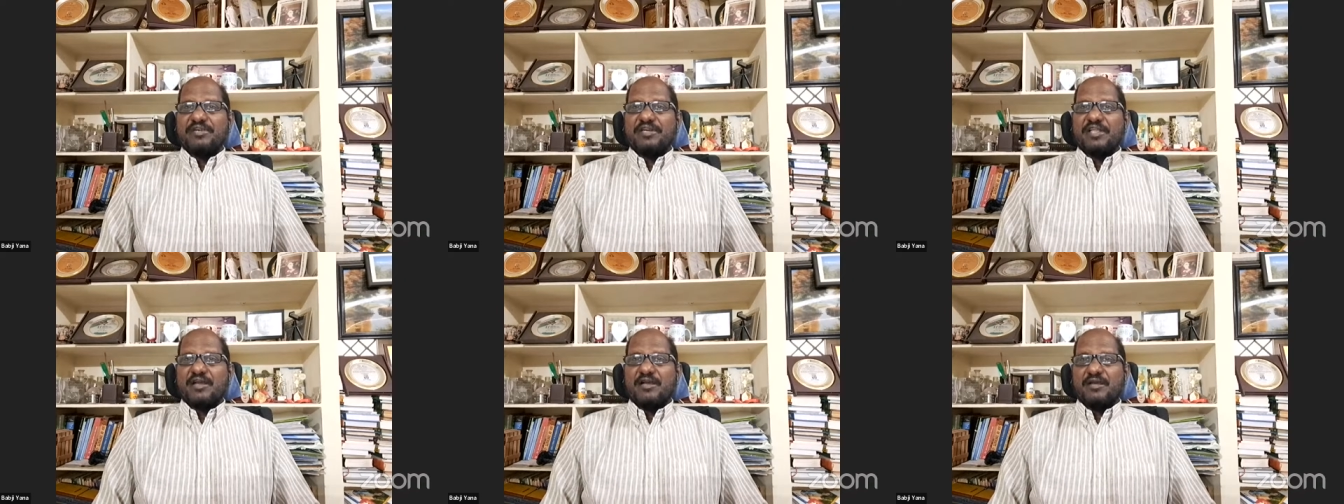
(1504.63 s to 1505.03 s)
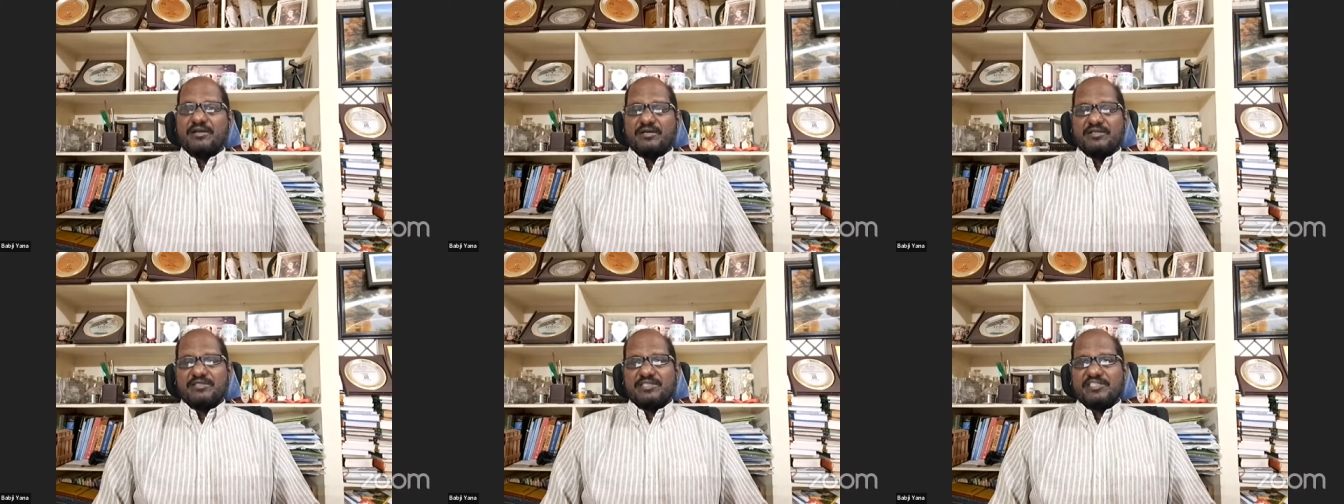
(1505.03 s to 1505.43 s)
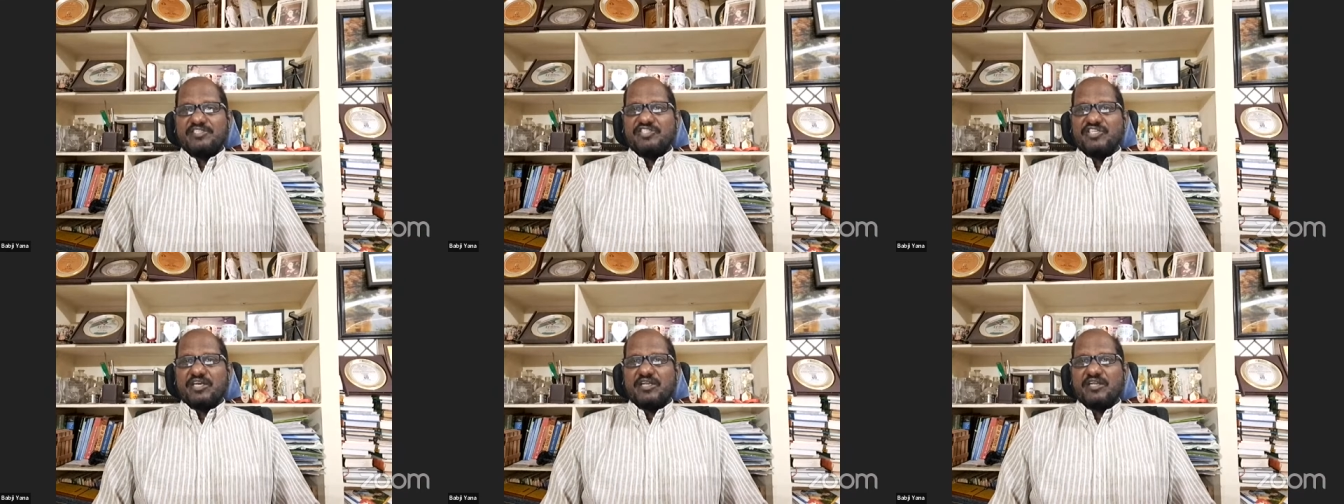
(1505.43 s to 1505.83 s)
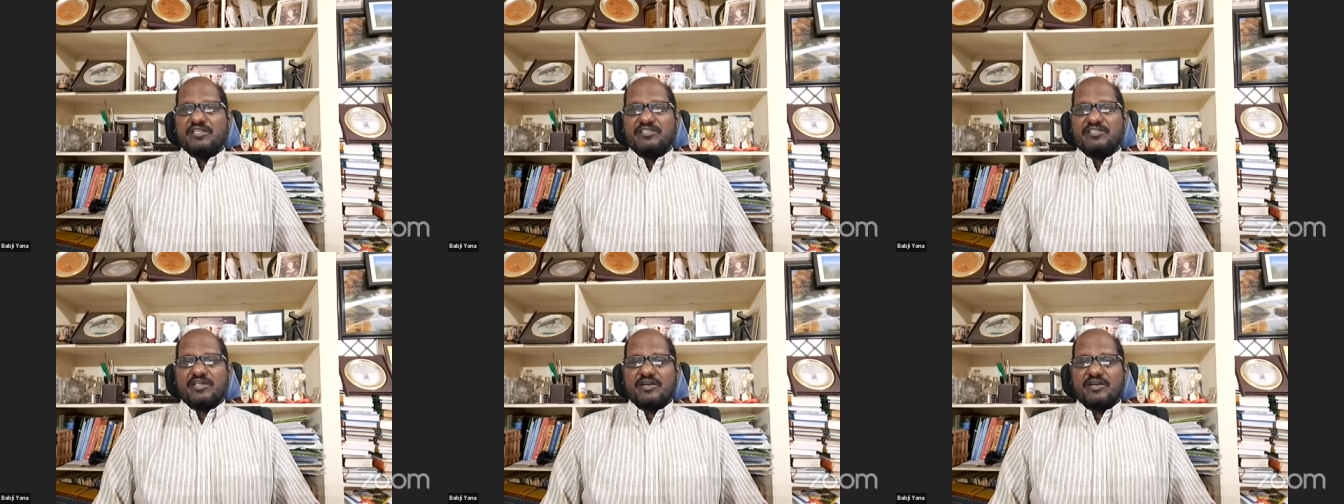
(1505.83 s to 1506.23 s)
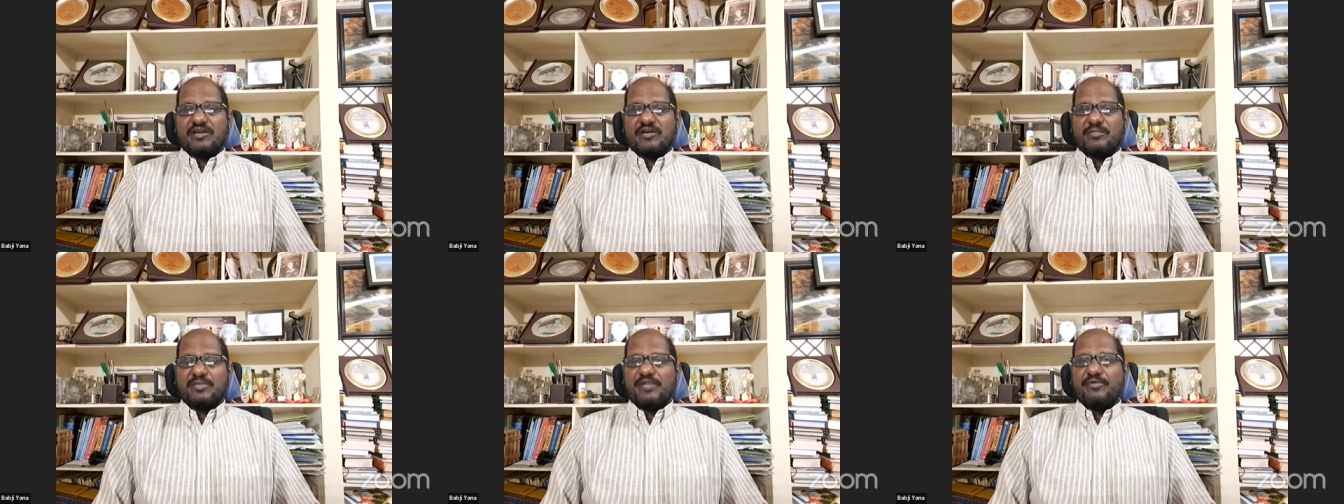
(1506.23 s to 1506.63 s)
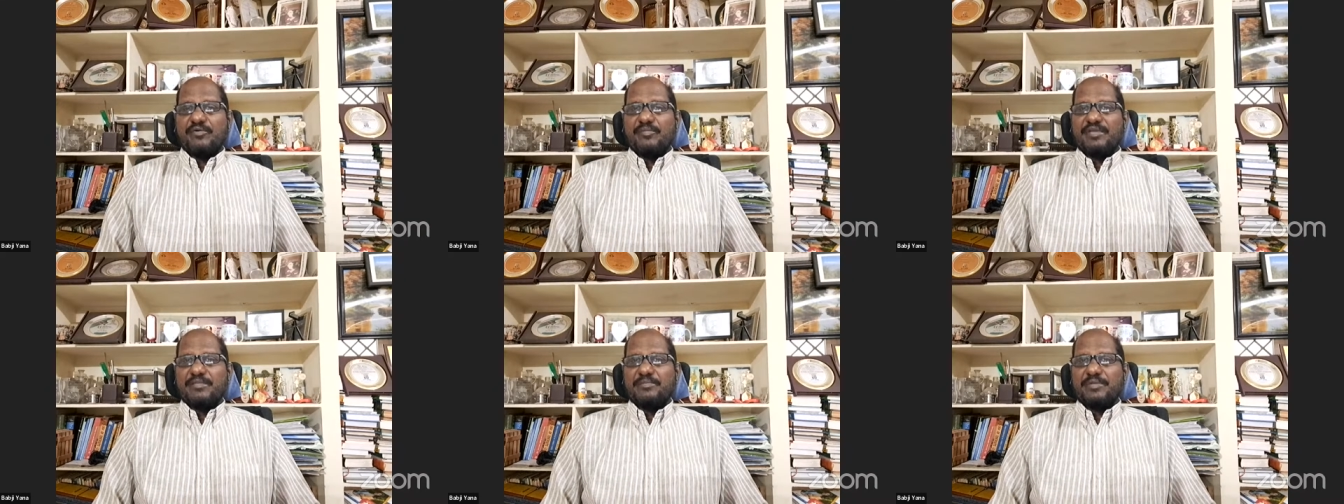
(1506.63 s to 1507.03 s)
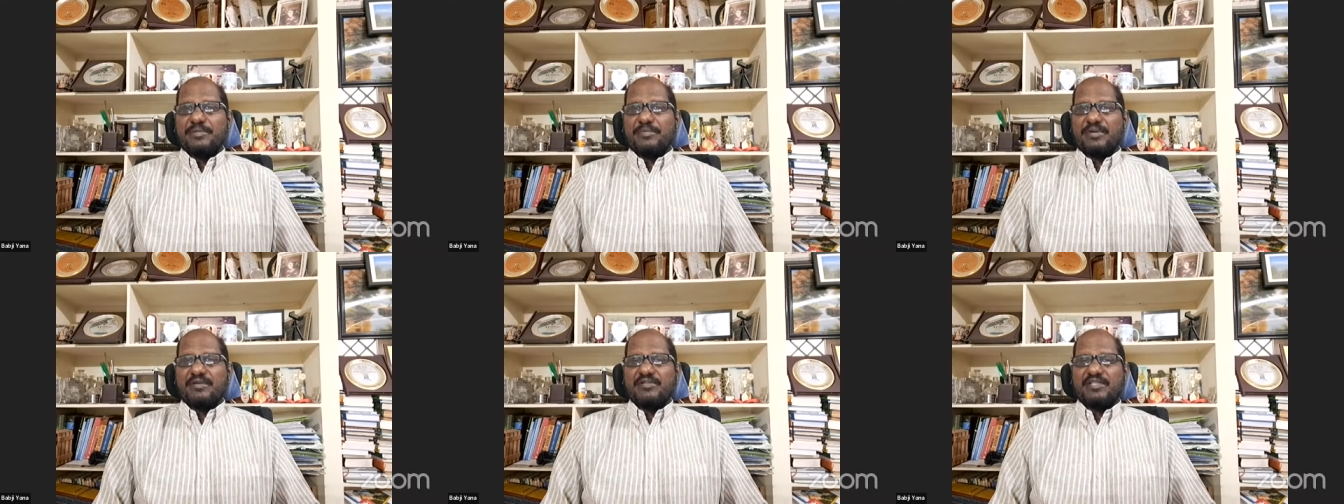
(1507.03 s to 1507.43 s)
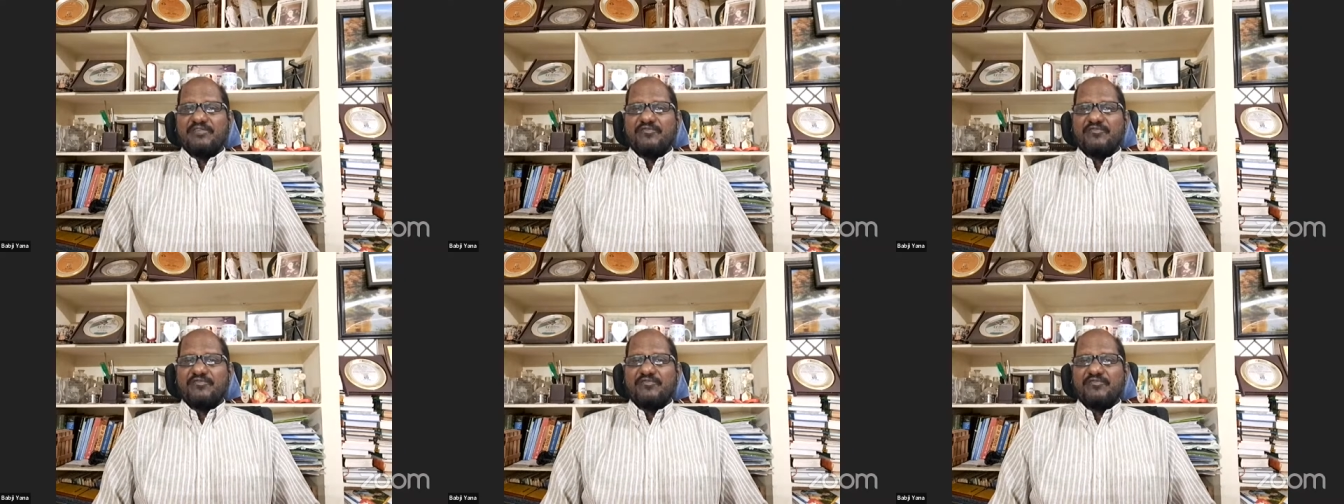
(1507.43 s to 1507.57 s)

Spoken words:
media, such channels are not believed by the people.